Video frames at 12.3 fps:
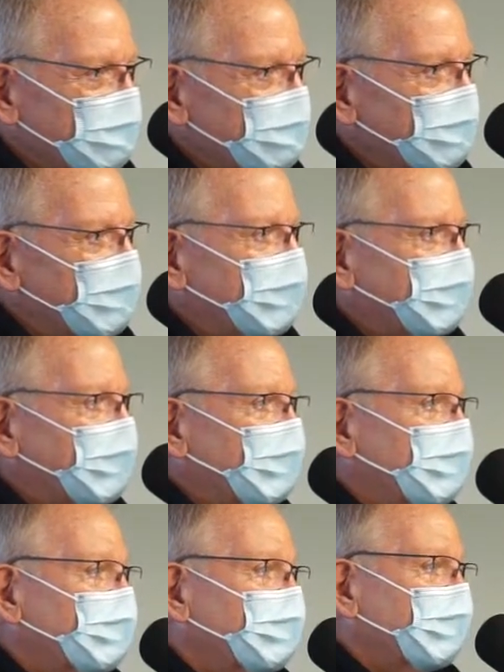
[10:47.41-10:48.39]
Yeah,
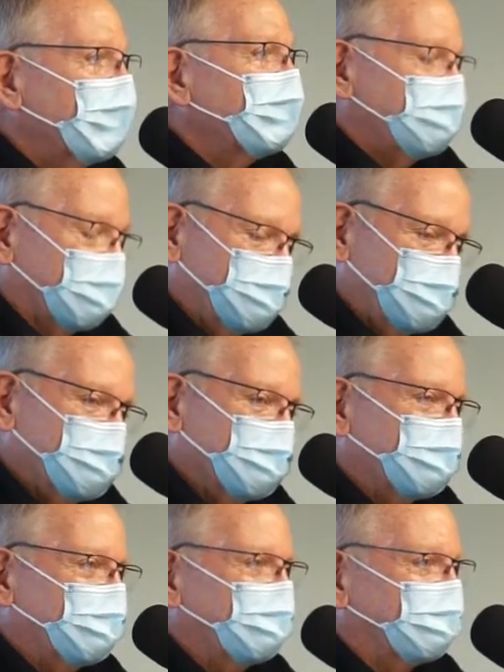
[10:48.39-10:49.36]
something new. I'm something
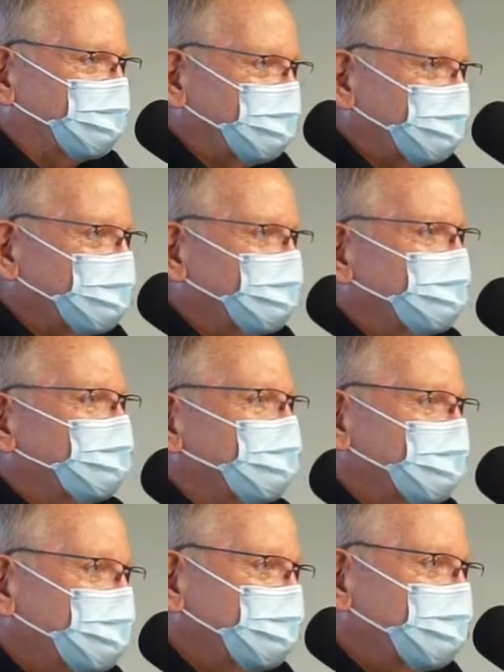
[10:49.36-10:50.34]
sure we'll new. Something new
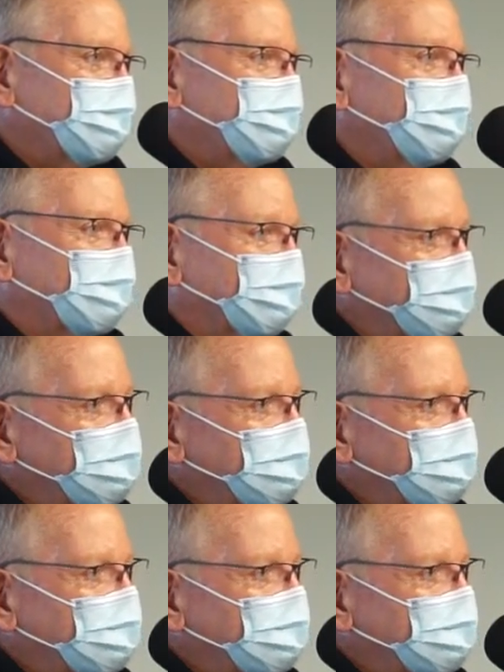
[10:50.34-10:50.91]
eventually. Yeah.